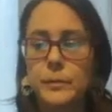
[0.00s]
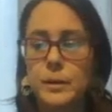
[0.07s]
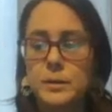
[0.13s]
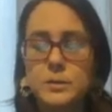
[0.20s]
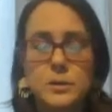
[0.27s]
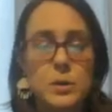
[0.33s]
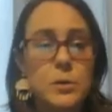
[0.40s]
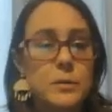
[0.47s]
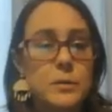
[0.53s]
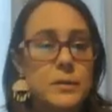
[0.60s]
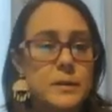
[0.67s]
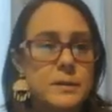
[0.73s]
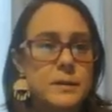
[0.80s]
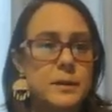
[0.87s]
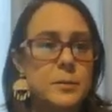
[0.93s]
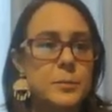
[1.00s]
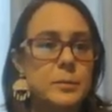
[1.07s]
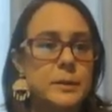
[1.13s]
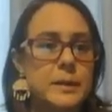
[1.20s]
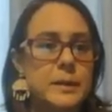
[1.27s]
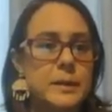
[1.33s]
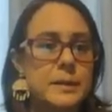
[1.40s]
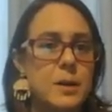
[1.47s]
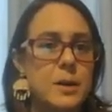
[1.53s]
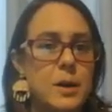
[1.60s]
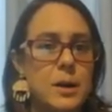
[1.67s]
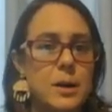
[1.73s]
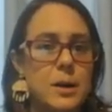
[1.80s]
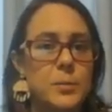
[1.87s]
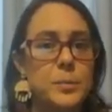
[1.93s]
So this completes
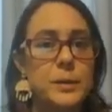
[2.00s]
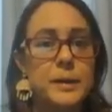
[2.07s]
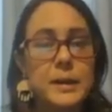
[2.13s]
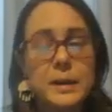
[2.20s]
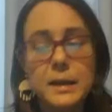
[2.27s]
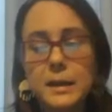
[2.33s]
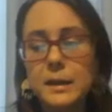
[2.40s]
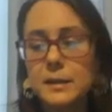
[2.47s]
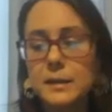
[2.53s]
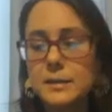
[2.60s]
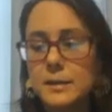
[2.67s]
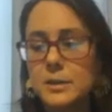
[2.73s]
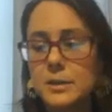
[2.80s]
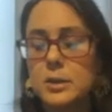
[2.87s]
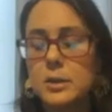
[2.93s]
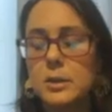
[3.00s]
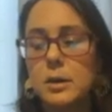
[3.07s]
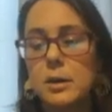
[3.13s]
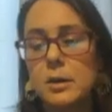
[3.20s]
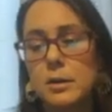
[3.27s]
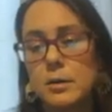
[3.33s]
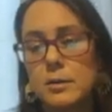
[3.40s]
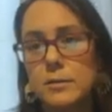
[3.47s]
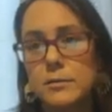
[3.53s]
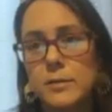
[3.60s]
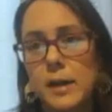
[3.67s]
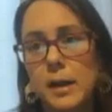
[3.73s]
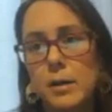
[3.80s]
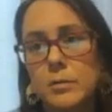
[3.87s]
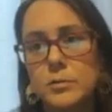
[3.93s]
our beginning session of
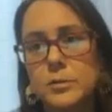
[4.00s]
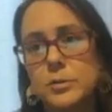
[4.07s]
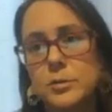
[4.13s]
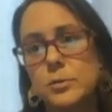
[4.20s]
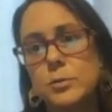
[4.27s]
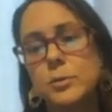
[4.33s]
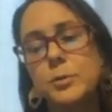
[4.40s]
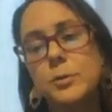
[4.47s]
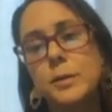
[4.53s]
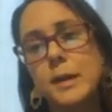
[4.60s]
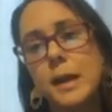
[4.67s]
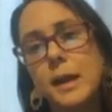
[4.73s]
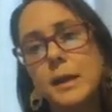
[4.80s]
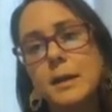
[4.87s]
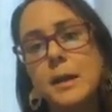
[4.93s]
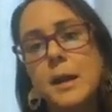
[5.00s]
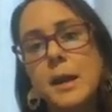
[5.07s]
how to create